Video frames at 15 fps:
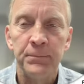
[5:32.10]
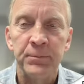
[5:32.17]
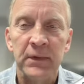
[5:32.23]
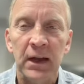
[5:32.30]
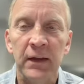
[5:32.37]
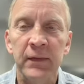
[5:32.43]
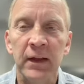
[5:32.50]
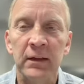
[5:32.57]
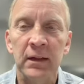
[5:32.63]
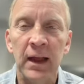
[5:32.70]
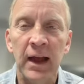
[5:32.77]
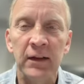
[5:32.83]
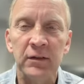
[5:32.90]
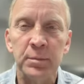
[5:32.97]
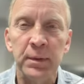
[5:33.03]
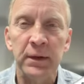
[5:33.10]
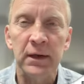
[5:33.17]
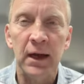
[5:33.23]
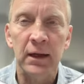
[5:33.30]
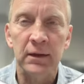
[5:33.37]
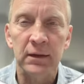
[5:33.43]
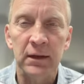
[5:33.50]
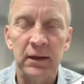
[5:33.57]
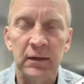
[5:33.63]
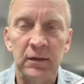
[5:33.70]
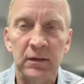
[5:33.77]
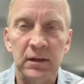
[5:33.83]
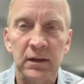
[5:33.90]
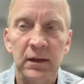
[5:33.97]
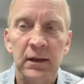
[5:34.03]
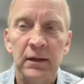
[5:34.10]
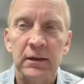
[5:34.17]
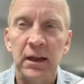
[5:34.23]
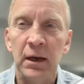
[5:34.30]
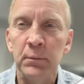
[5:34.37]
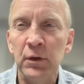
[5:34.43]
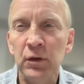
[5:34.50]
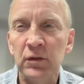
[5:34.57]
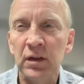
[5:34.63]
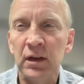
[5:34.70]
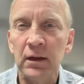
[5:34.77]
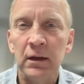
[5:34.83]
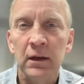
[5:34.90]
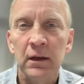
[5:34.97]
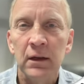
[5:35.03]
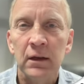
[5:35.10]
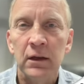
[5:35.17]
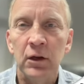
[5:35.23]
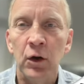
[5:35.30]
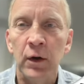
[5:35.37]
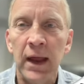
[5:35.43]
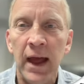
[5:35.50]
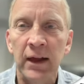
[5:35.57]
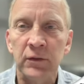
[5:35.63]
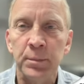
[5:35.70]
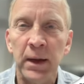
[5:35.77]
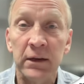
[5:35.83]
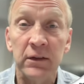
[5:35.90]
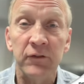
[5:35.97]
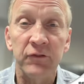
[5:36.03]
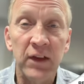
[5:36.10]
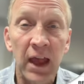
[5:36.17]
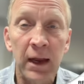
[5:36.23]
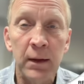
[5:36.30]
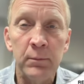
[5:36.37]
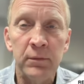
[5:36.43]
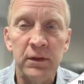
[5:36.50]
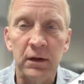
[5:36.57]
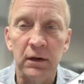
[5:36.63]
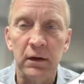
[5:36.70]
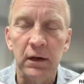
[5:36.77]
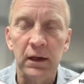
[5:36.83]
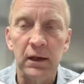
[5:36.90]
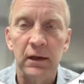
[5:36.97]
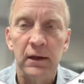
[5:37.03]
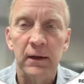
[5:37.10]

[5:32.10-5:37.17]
And then last but not least, that I'm using, an aspect of game theory.